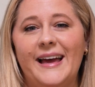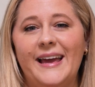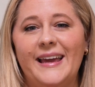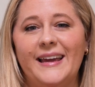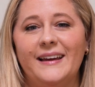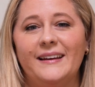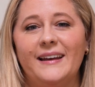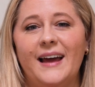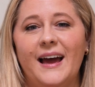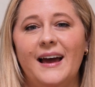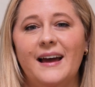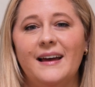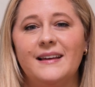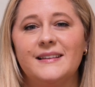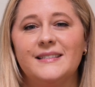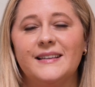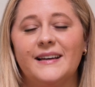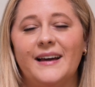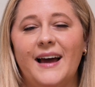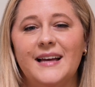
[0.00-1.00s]
And
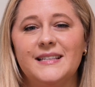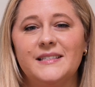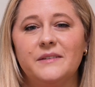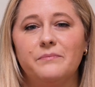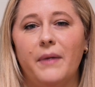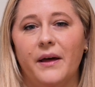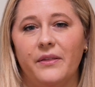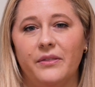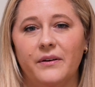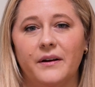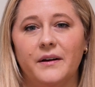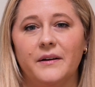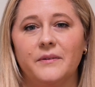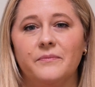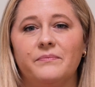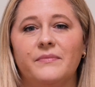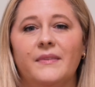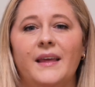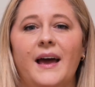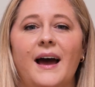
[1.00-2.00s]
as a
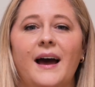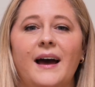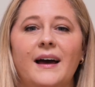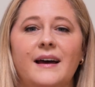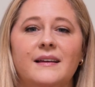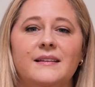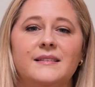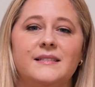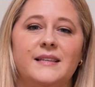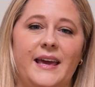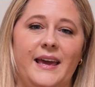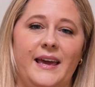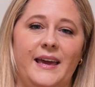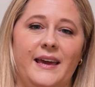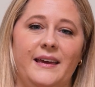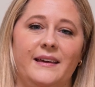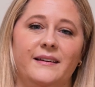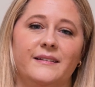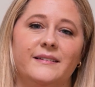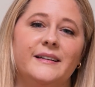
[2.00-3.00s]
mother, as
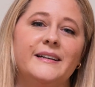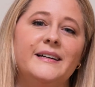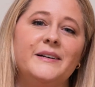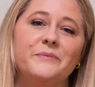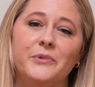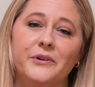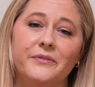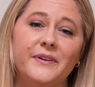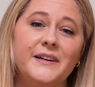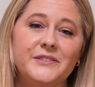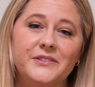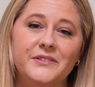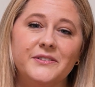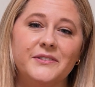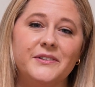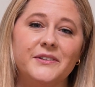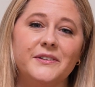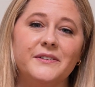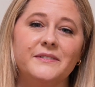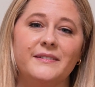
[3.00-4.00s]
a
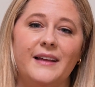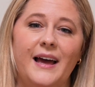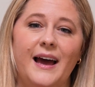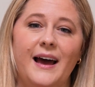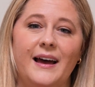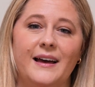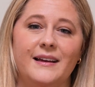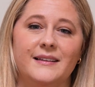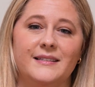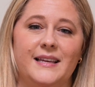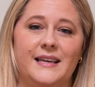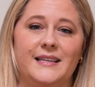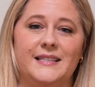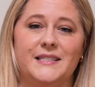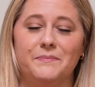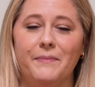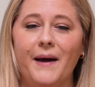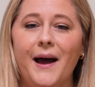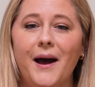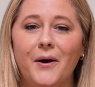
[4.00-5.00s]
professional, as a
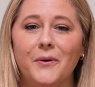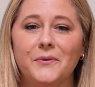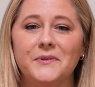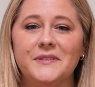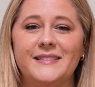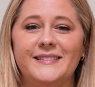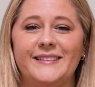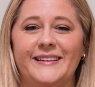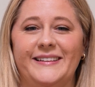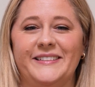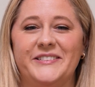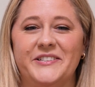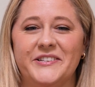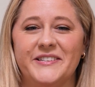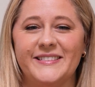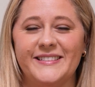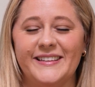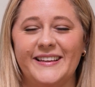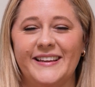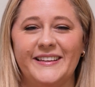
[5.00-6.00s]
spouse,
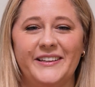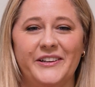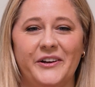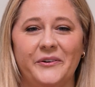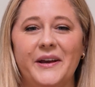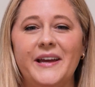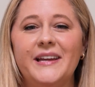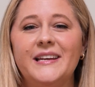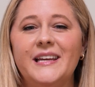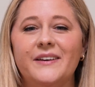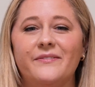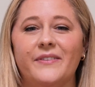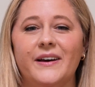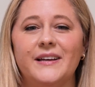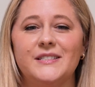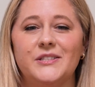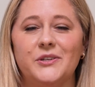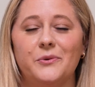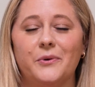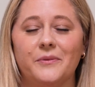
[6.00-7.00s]
just, any of
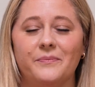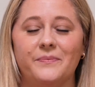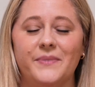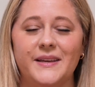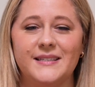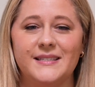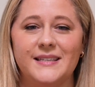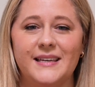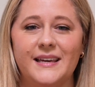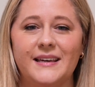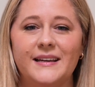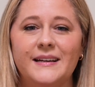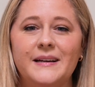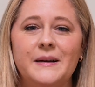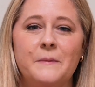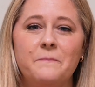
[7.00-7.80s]
us who are busy,